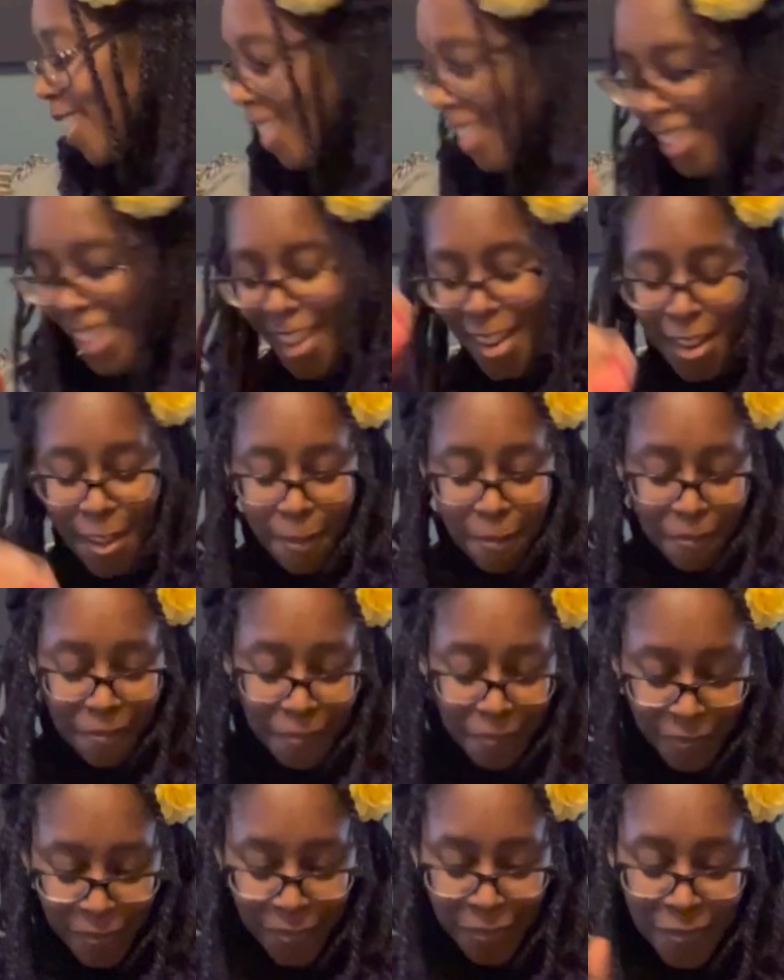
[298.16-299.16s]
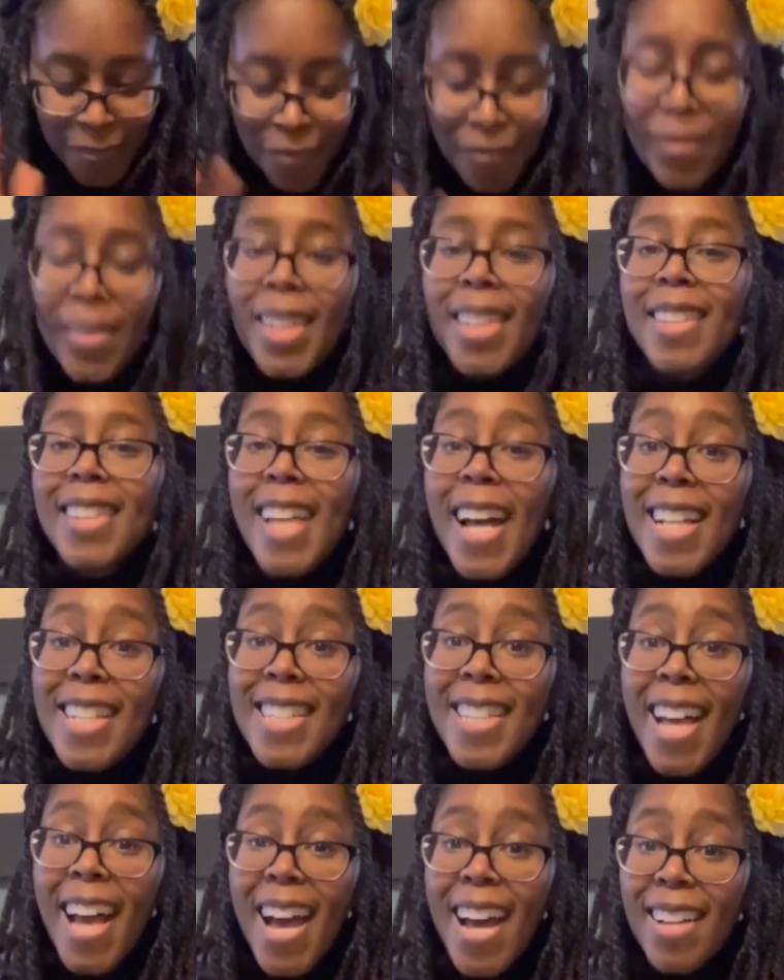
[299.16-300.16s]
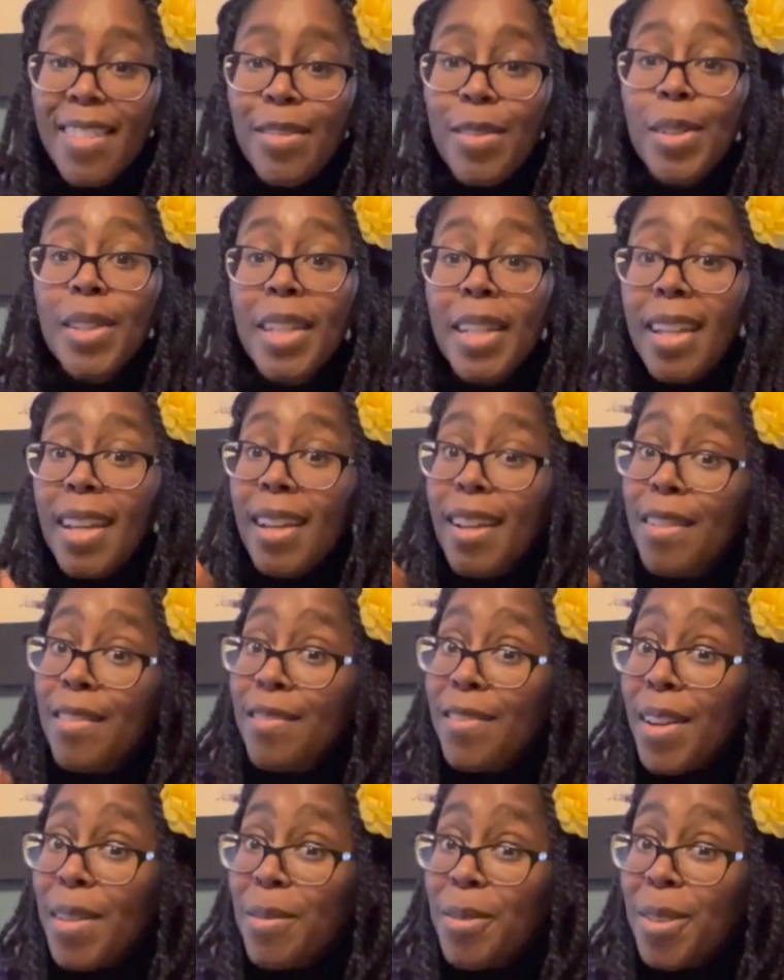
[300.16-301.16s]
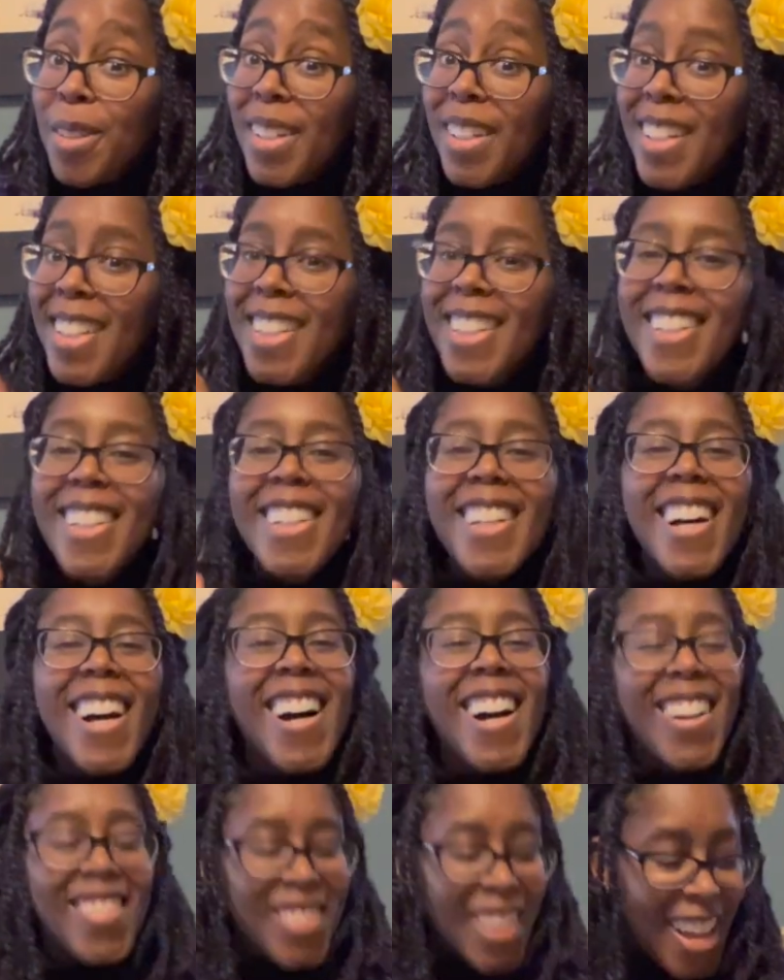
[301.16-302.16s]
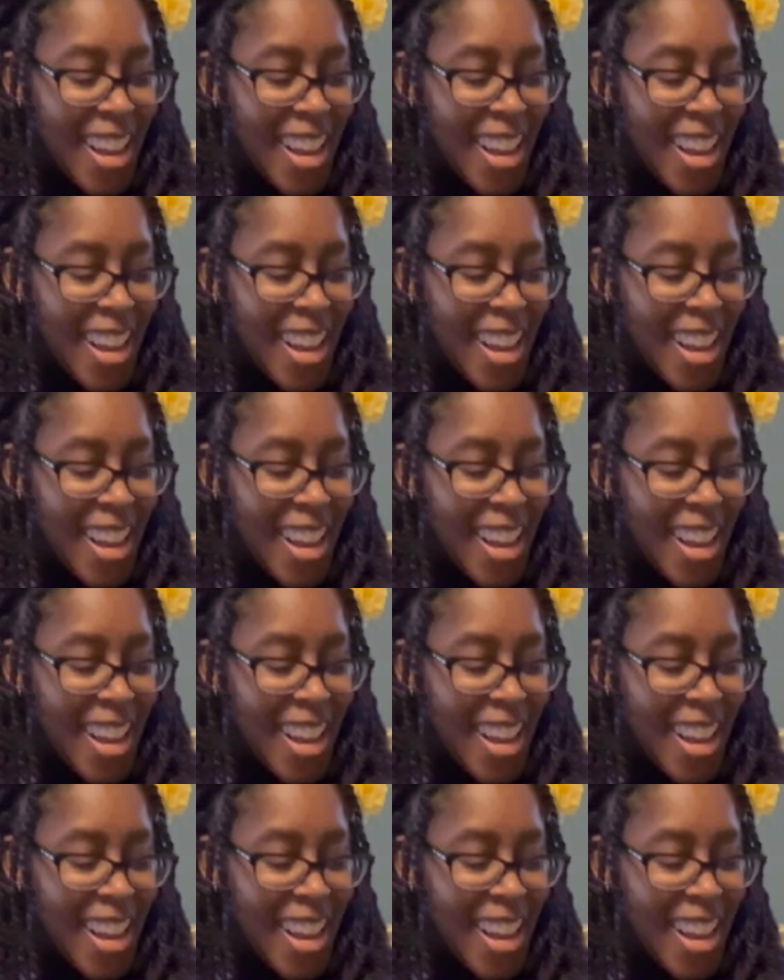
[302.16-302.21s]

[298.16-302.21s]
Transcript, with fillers: so that's that for the February um,